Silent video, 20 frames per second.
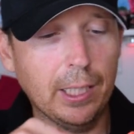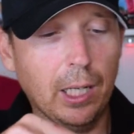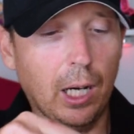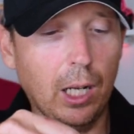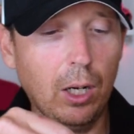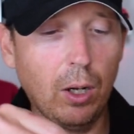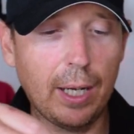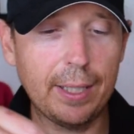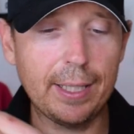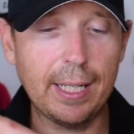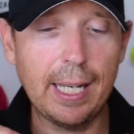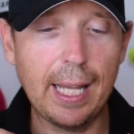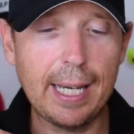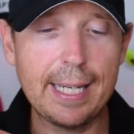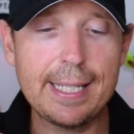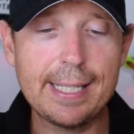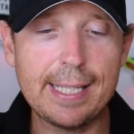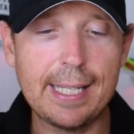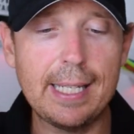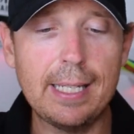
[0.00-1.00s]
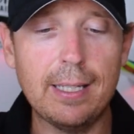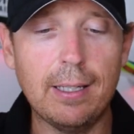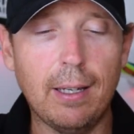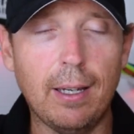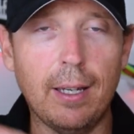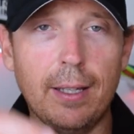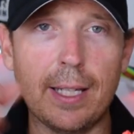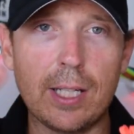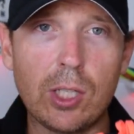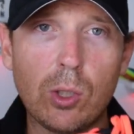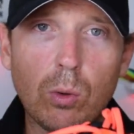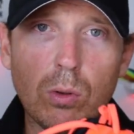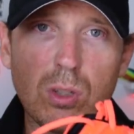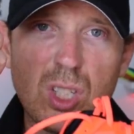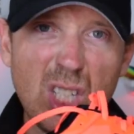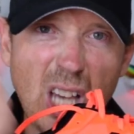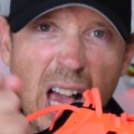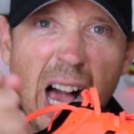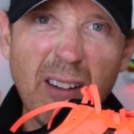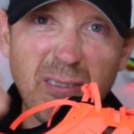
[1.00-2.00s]
I like the lacing, they're sort of
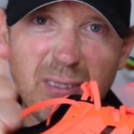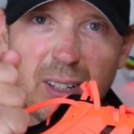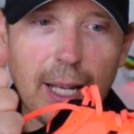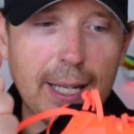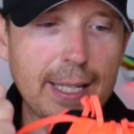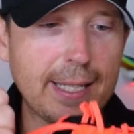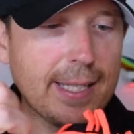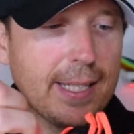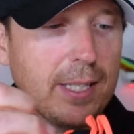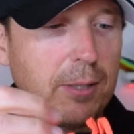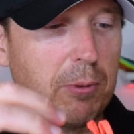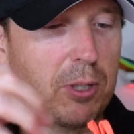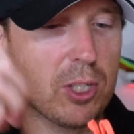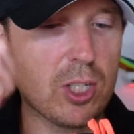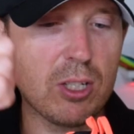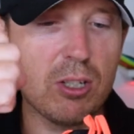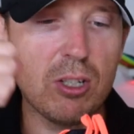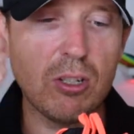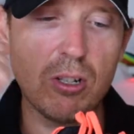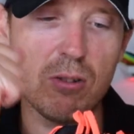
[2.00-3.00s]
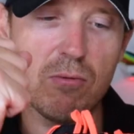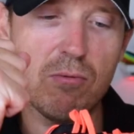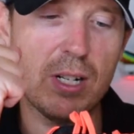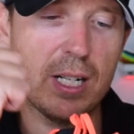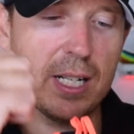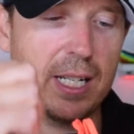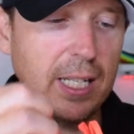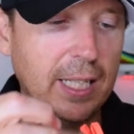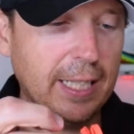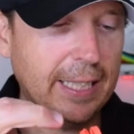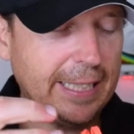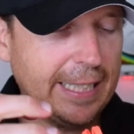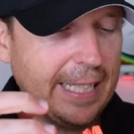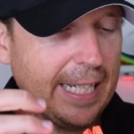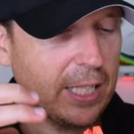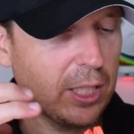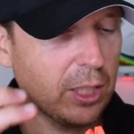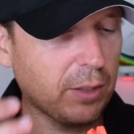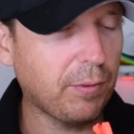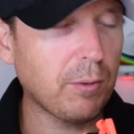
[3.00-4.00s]
tough laces, which you can really,
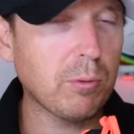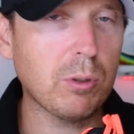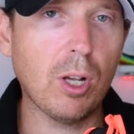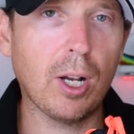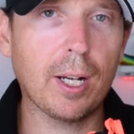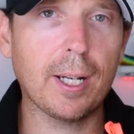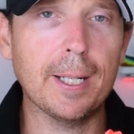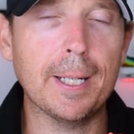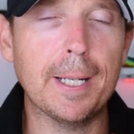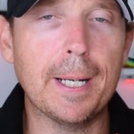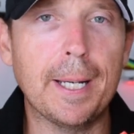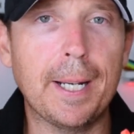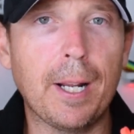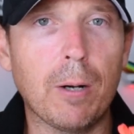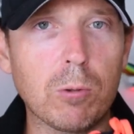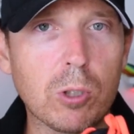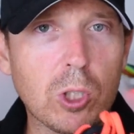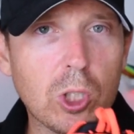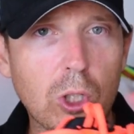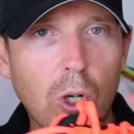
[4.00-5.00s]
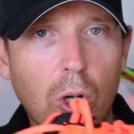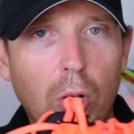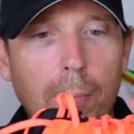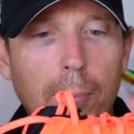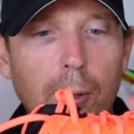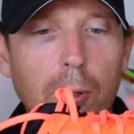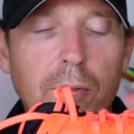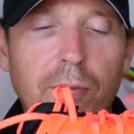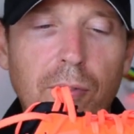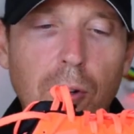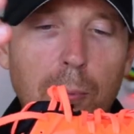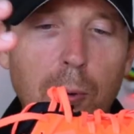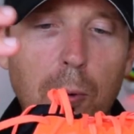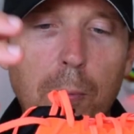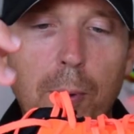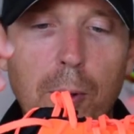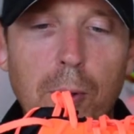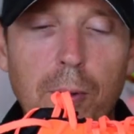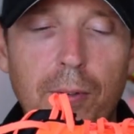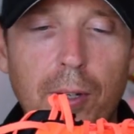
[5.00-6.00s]
it just feels like an old soccer boot, football
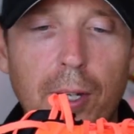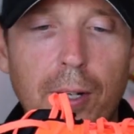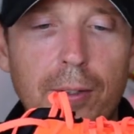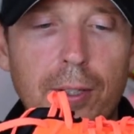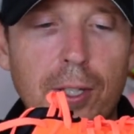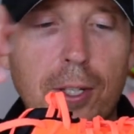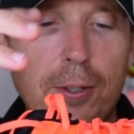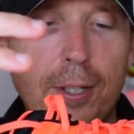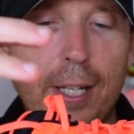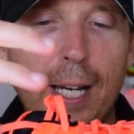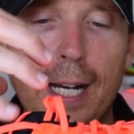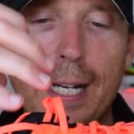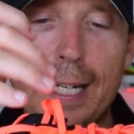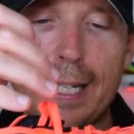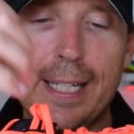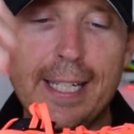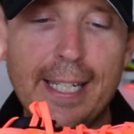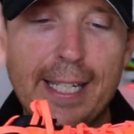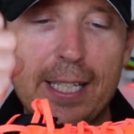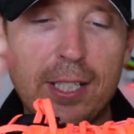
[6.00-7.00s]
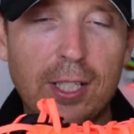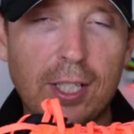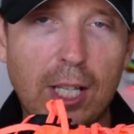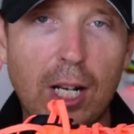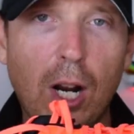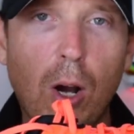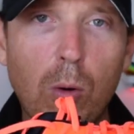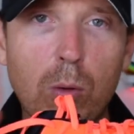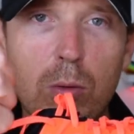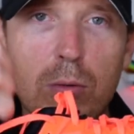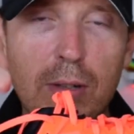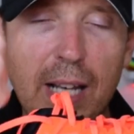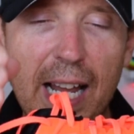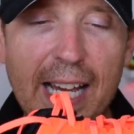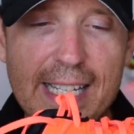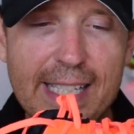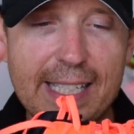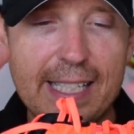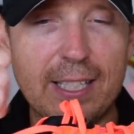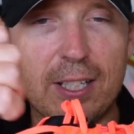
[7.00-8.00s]
boot, if you're here in the UK, just an old
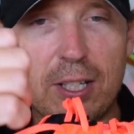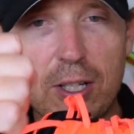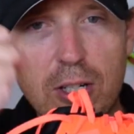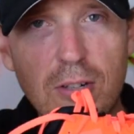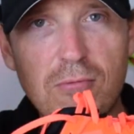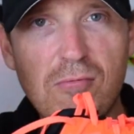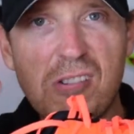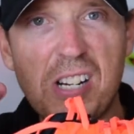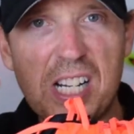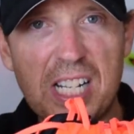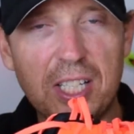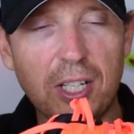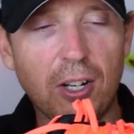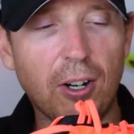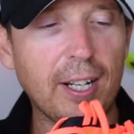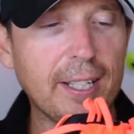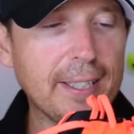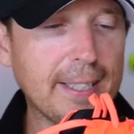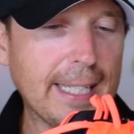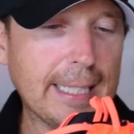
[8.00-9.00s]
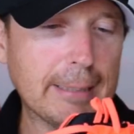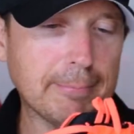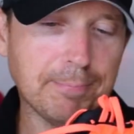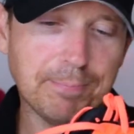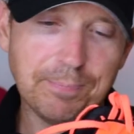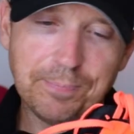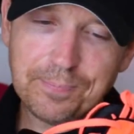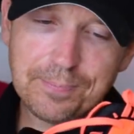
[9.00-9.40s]
lacing that you can really tighten down.